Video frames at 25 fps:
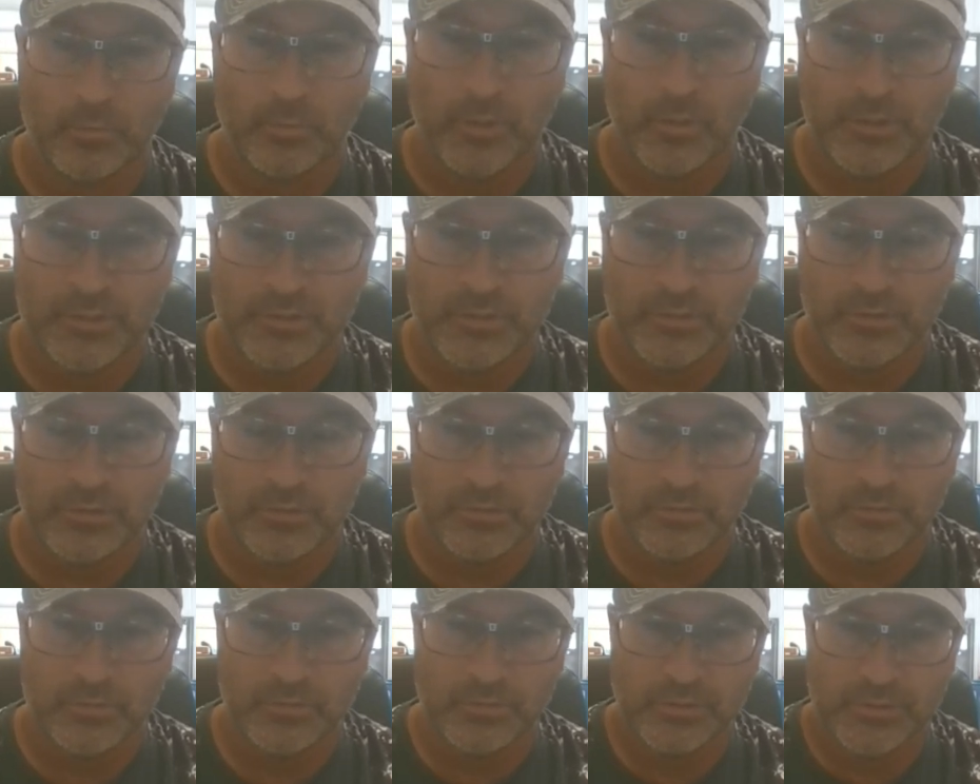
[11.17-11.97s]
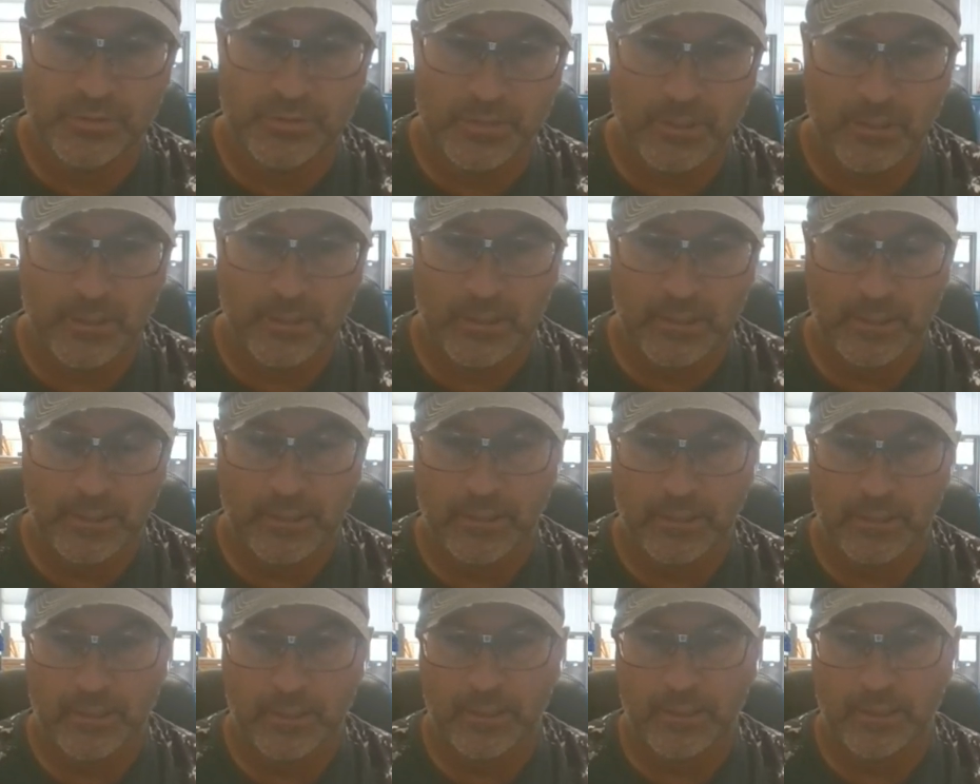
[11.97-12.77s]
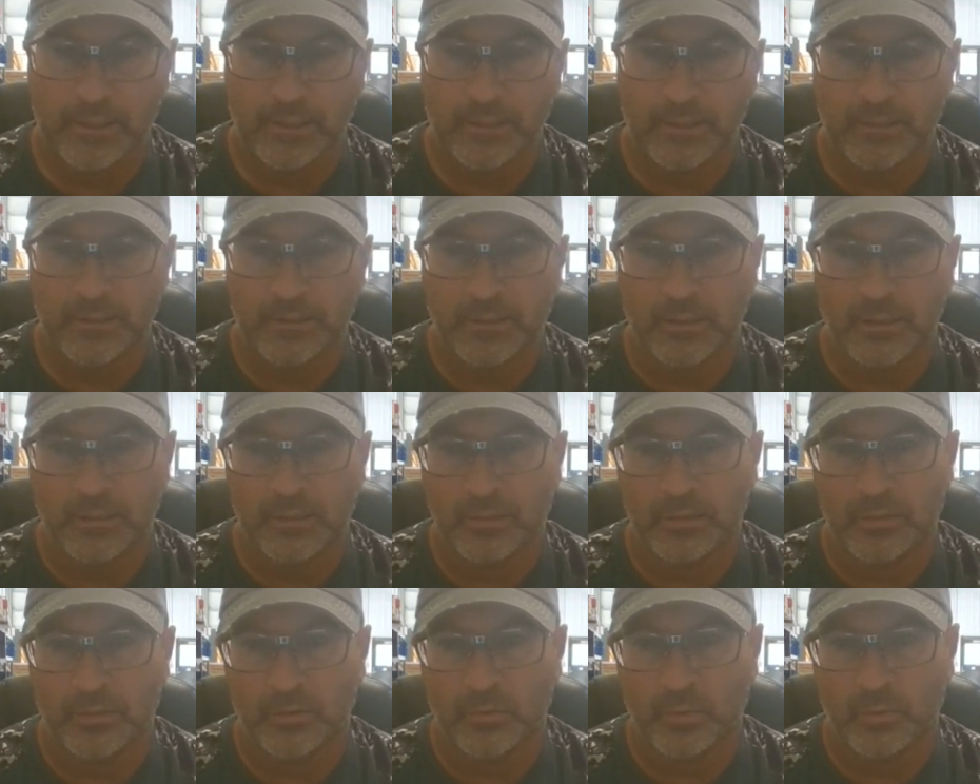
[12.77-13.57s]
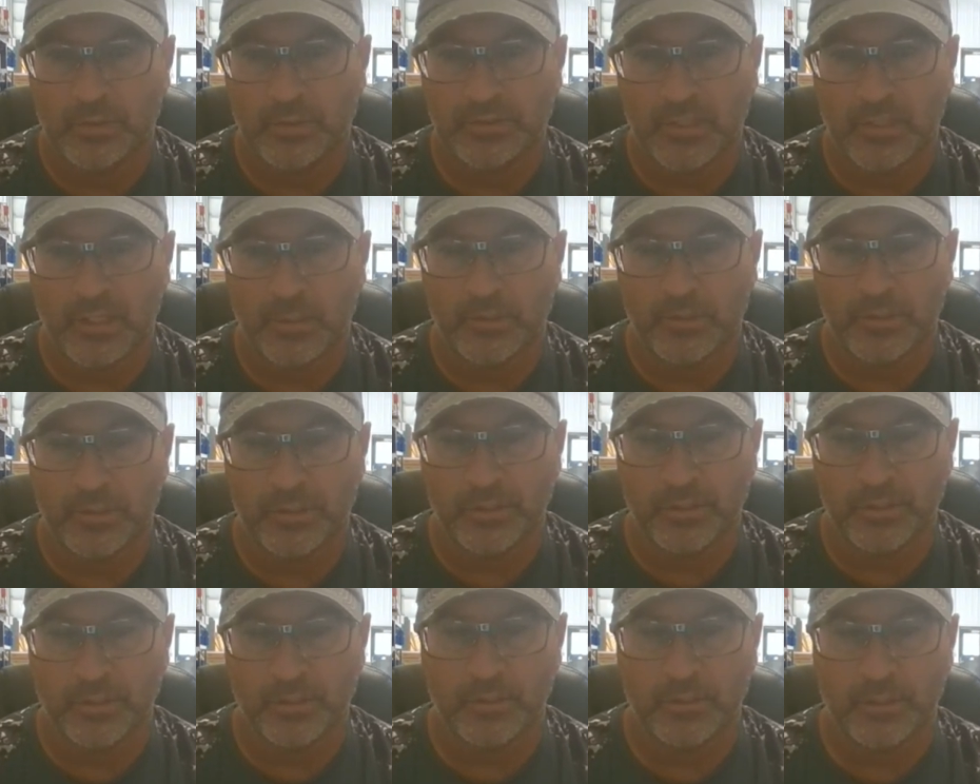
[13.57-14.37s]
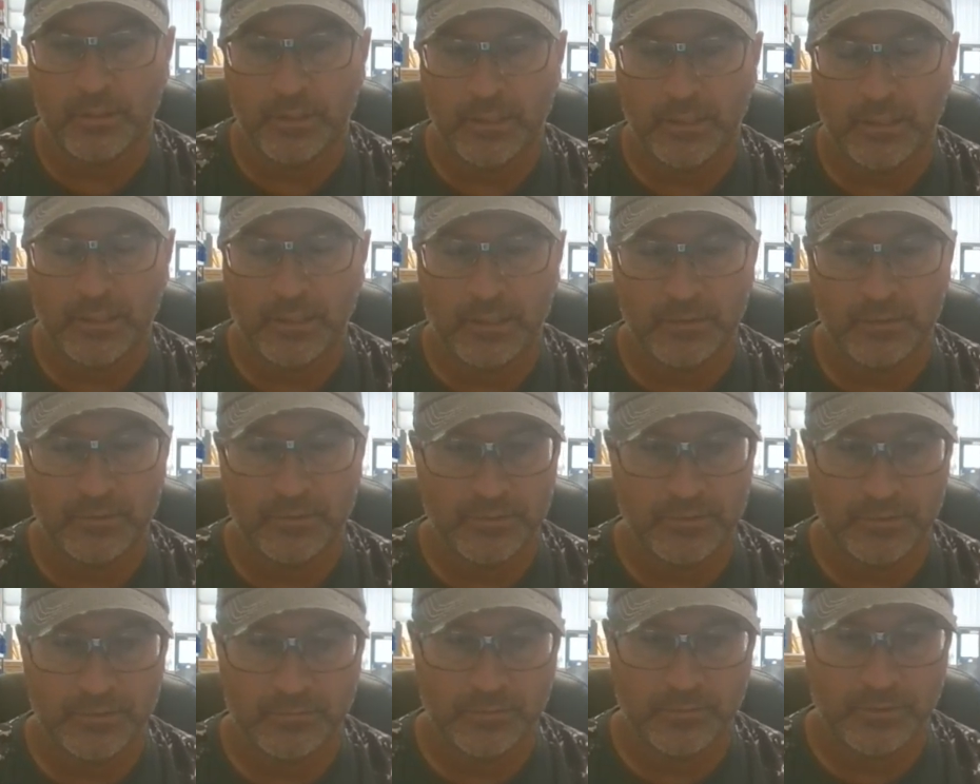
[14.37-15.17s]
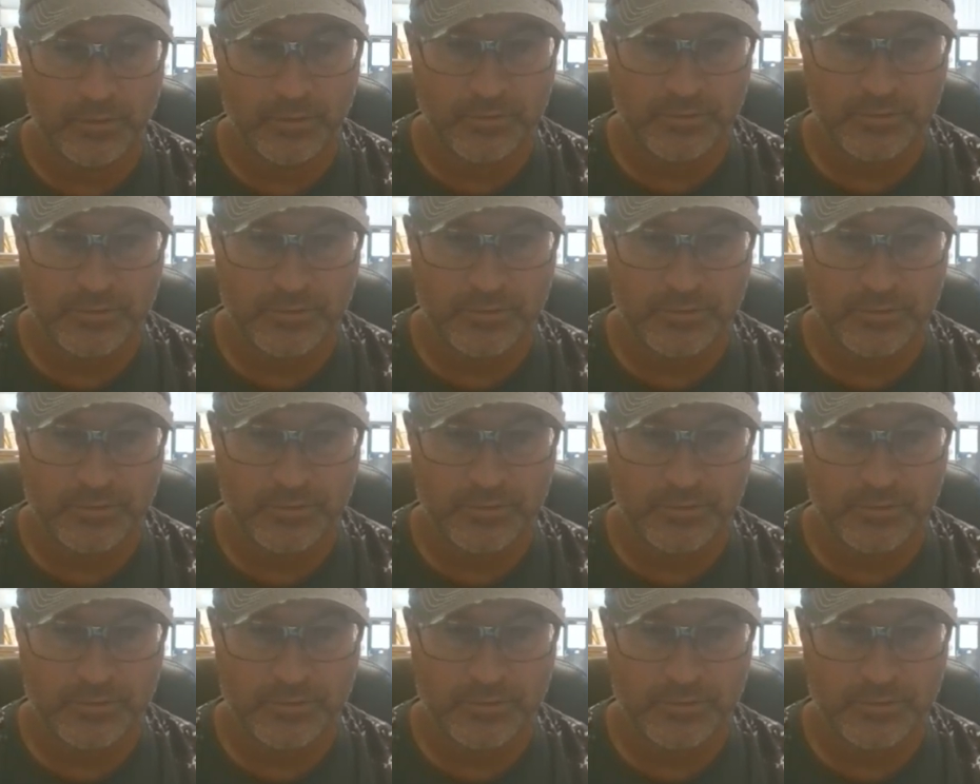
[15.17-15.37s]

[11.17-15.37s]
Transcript: ones you use, and what time of the year, and